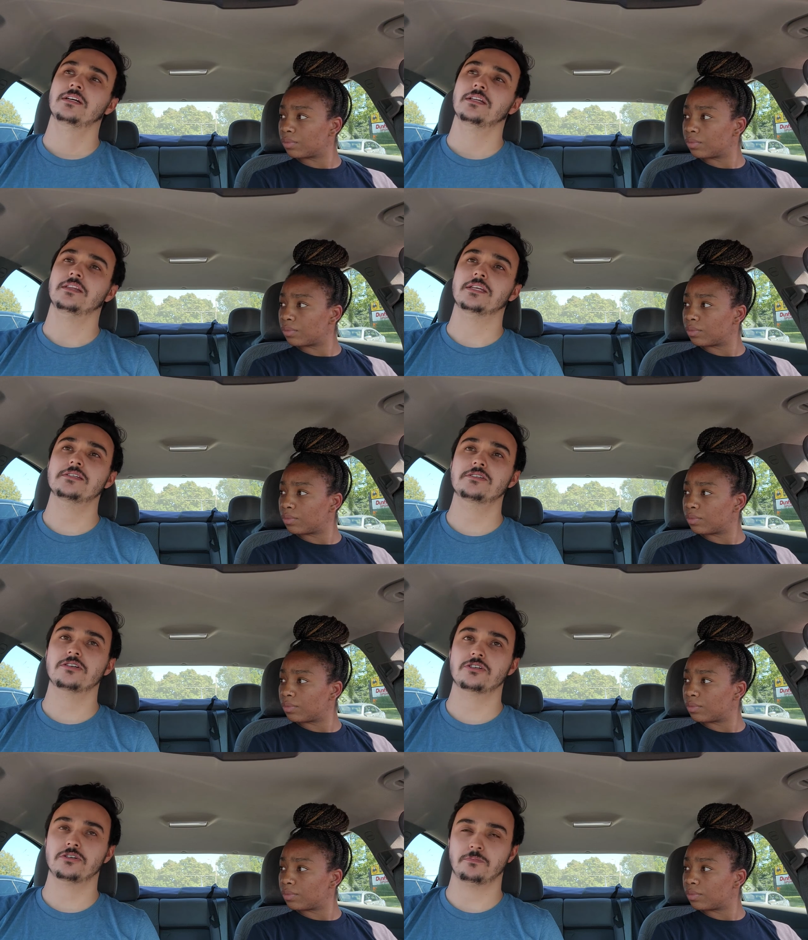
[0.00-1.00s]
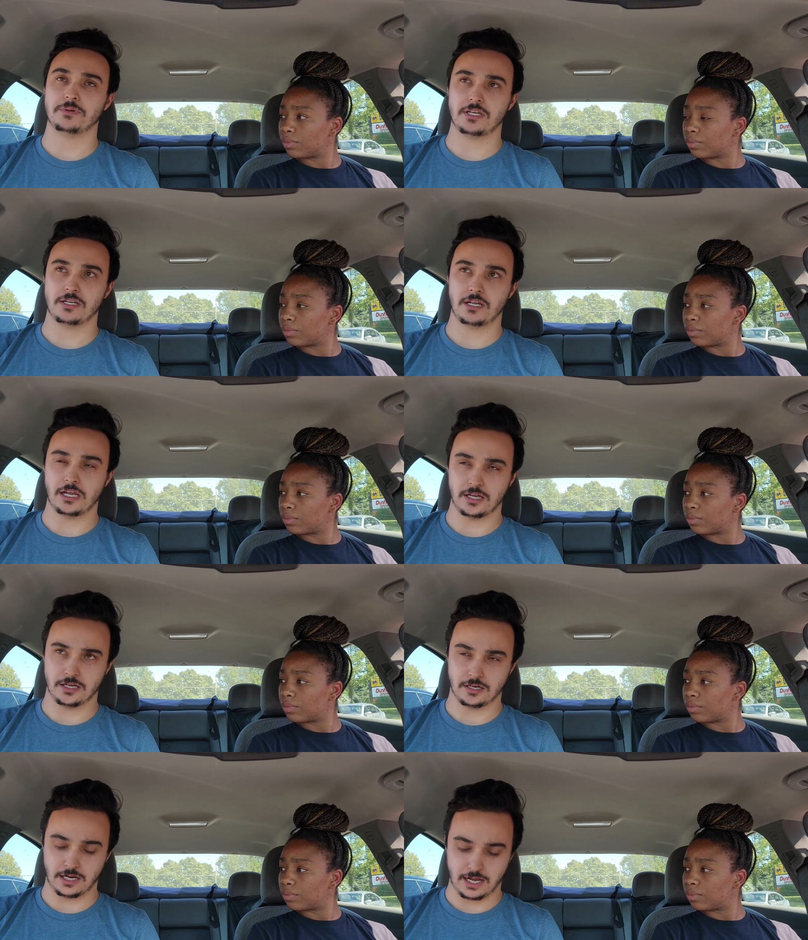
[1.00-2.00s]
Speaker 1: this should be
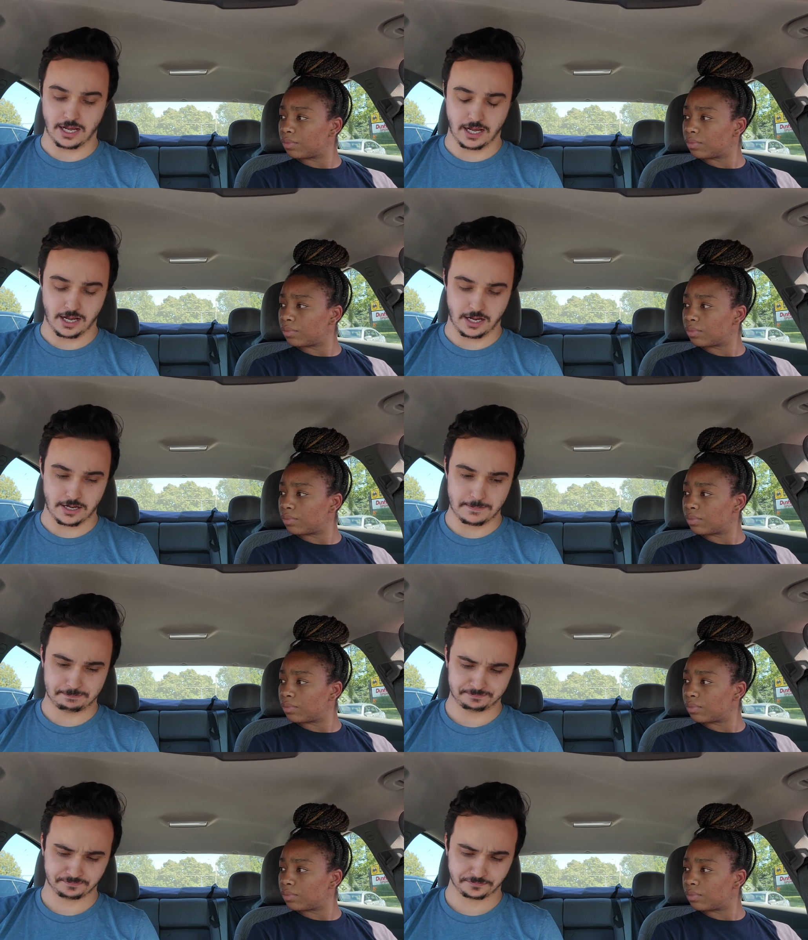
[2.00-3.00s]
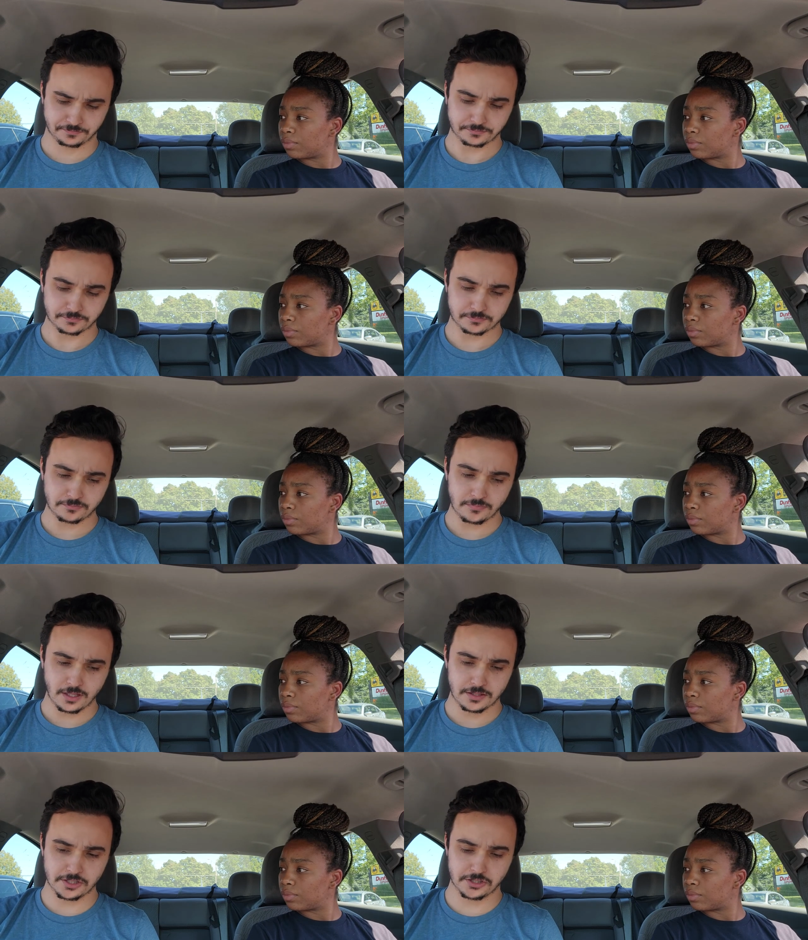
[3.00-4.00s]
in a.
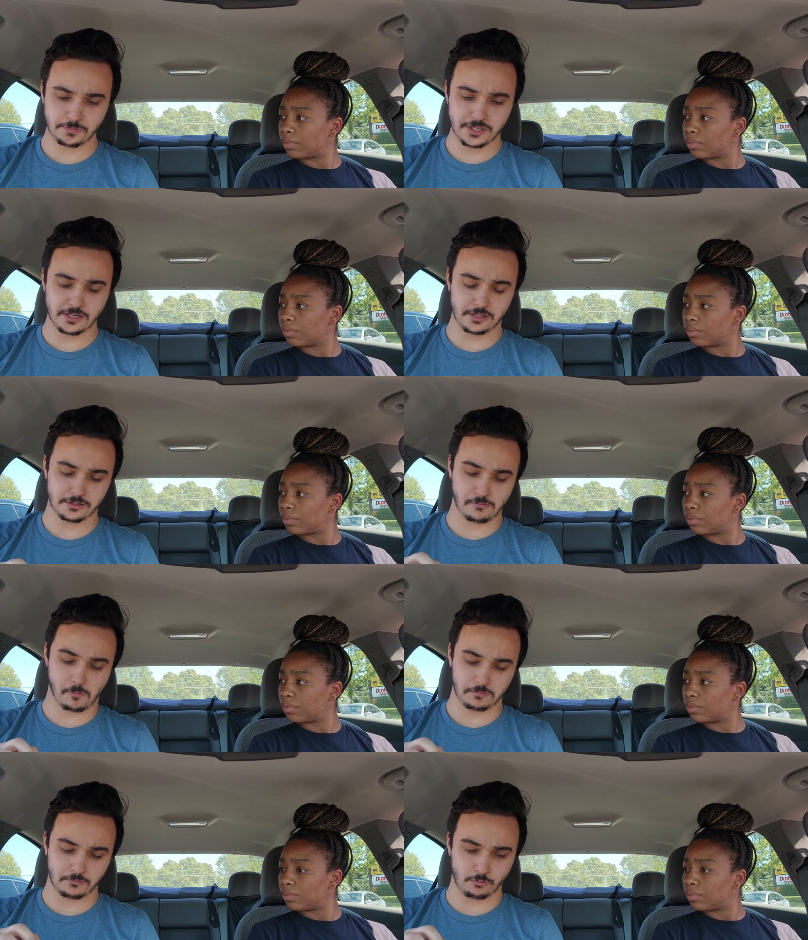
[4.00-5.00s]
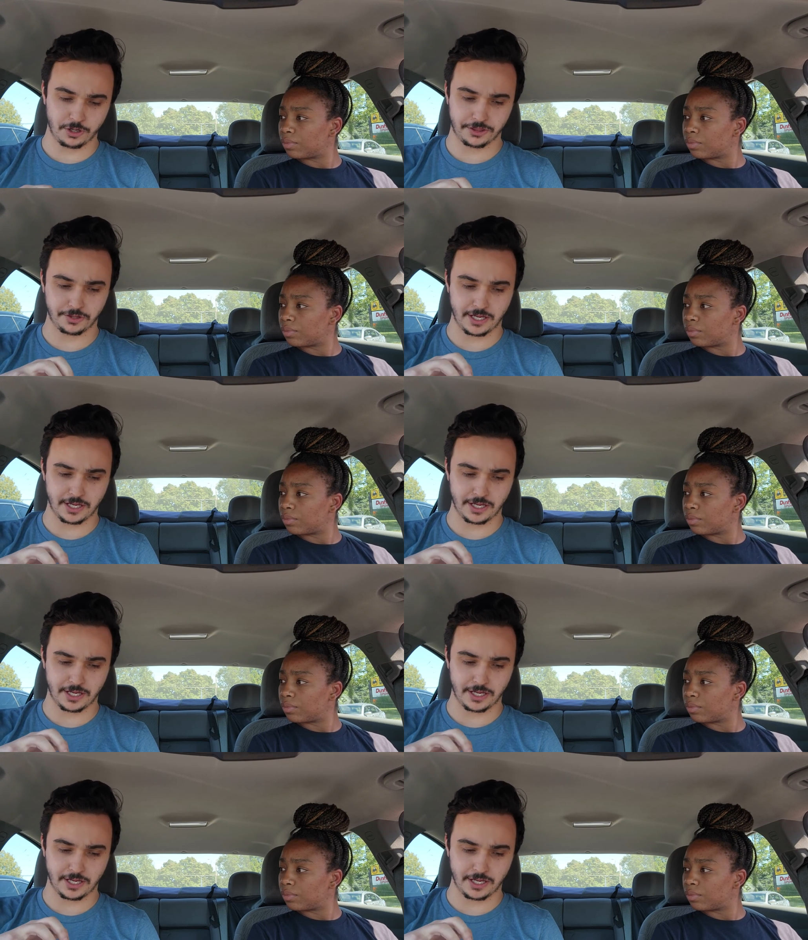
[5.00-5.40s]
This should be with